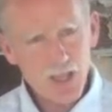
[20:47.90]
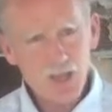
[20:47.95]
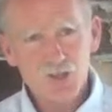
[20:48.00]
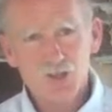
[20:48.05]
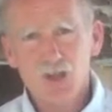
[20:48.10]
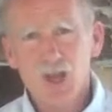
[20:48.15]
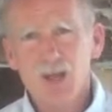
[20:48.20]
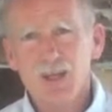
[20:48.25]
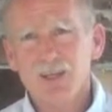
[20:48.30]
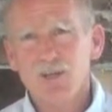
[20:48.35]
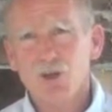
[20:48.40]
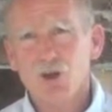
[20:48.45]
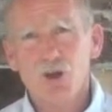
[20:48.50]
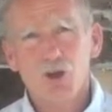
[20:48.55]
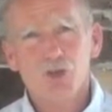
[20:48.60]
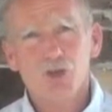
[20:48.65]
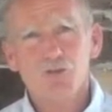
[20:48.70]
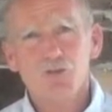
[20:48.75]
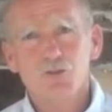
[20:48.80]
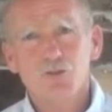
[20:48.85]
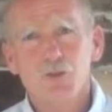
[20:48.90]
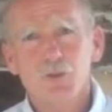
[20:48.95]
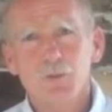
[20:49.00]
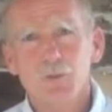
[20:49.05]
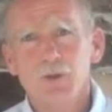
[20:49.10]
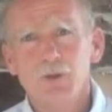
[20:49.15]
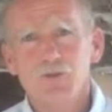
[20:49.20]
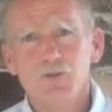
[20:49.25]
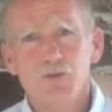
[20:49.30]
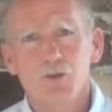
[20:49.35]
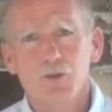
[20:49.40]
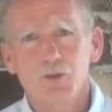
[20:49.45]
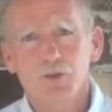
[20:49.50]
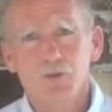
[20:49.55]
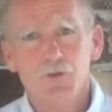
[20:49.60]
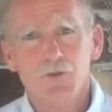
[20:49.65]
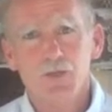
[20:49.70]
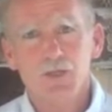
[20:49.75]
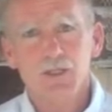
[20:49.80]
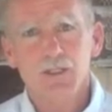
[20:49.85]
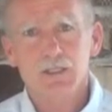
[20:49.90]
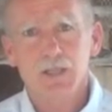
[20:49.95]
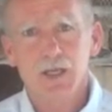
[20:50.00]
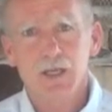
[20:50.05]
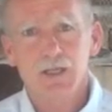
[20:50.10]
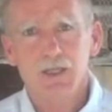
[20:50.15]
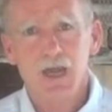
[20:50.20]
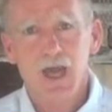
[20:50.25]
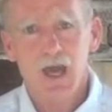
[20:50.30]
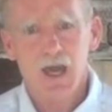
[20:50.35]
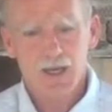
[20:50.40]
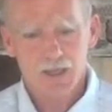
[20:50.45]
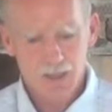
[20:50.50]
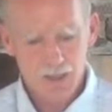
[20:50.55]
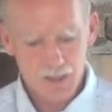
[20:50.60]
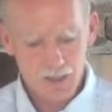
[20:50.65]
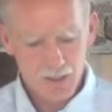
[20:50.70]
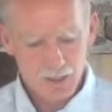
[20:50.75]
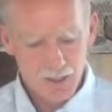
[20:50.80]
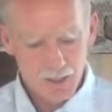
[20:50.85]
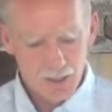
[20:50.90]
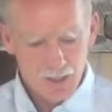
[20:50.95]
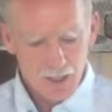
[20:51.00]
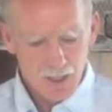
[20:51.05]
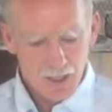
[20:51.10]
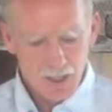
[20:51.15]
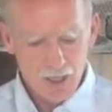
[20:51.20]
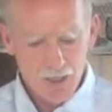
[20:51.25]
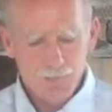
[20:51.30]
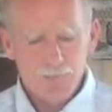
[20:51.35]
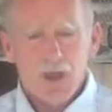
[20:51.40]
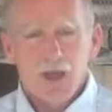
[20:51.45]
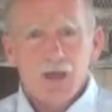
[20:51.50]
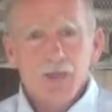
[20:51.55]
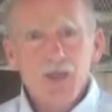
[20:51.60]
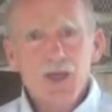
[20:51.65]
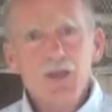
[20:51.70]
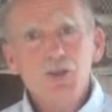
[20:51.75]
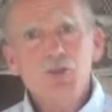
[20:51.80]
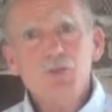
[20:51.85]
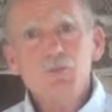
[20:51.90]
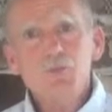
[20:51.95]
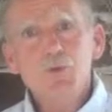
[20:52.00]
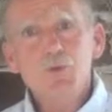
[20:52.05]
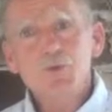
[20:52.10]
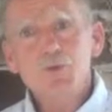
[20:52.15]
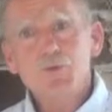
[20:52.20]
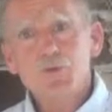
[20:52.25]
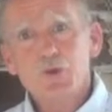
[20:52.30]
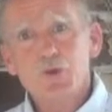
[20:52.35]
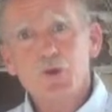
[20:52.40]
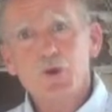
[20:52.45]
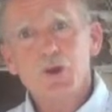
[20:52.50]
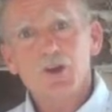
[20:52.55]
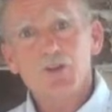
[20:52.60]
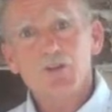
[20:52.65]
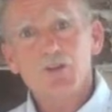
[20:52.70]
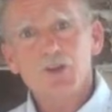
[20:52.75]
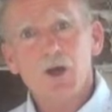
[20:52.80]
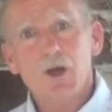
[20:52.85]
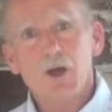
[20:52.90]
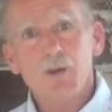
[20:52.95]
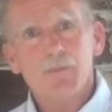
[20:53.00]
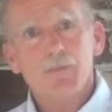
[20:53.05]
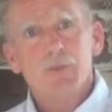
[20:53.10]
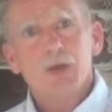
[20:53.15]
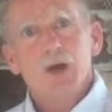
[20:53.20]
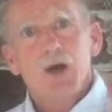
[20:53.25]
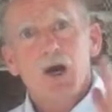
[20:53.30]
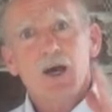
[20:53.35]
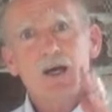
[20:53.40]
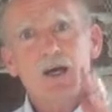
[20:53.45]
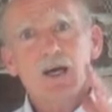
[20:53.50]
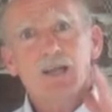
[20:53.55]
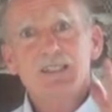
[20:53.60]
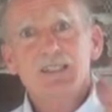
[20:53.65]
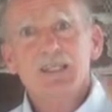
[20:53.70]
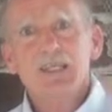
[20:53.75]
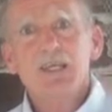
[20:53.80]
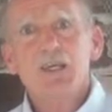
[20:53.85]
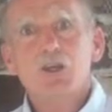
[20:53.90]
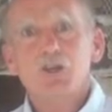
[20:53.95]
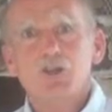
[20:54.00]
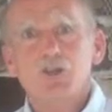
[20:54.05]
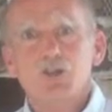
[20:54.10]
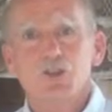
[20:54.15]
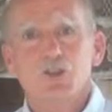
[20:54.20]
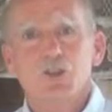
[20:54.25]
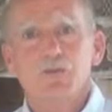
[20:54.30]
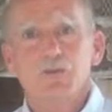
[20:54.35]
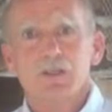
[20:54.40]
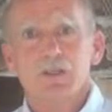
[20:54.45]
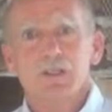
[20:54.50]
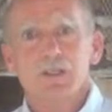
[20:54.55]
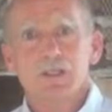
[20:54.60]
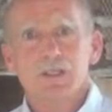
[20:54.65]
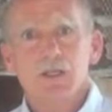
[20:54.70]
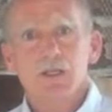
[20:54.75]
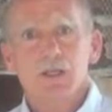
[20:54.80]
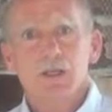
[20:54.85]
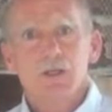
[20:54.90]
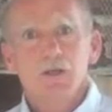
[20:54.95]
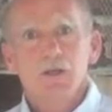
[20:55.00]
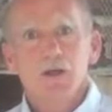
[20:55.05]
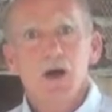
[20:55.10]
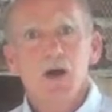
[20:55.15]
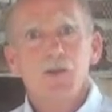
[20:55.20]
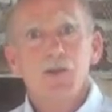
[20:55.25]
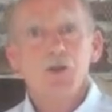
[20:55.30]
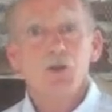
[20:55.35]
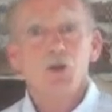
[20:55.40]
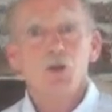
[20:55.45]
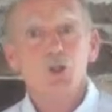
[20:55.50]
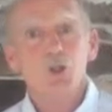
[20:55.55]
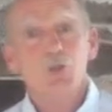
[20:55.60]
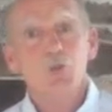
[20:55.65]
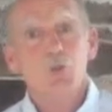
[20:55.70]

Dialogue, sermons, different things like that. Then you move towards a seeker service, the early